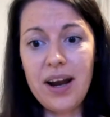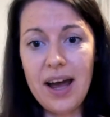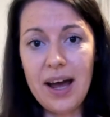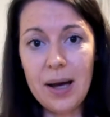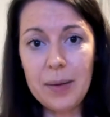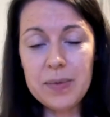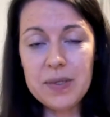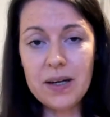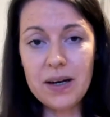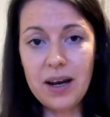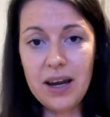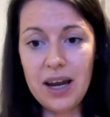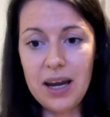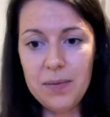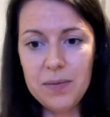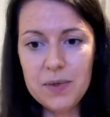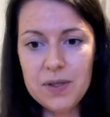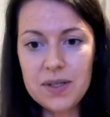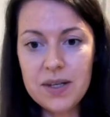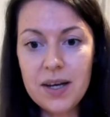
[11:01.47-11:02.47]
apps and
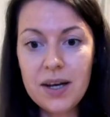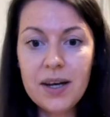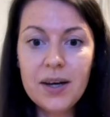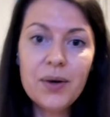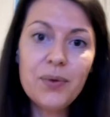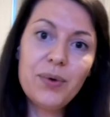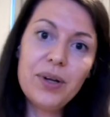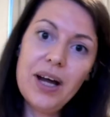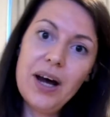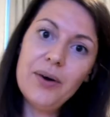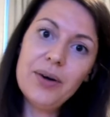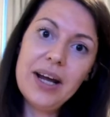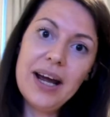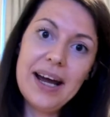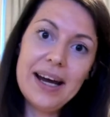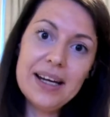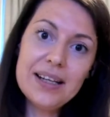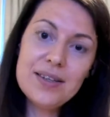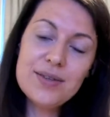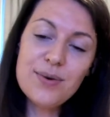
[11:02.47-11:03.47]
games without
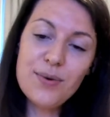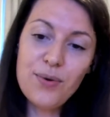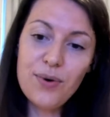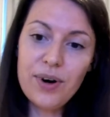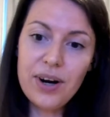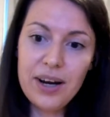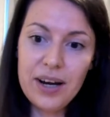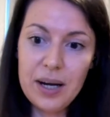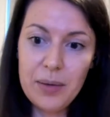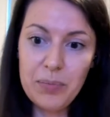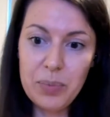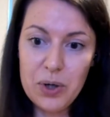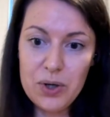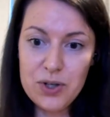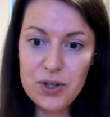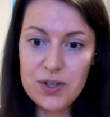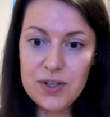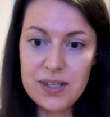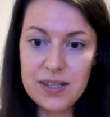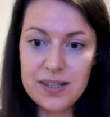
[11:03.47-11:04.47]
ads or in-app
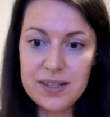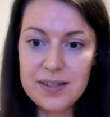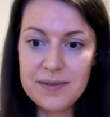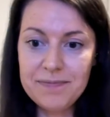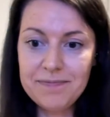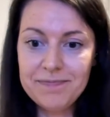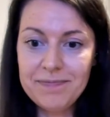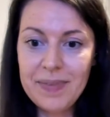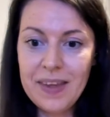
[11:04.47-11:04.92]
purchases.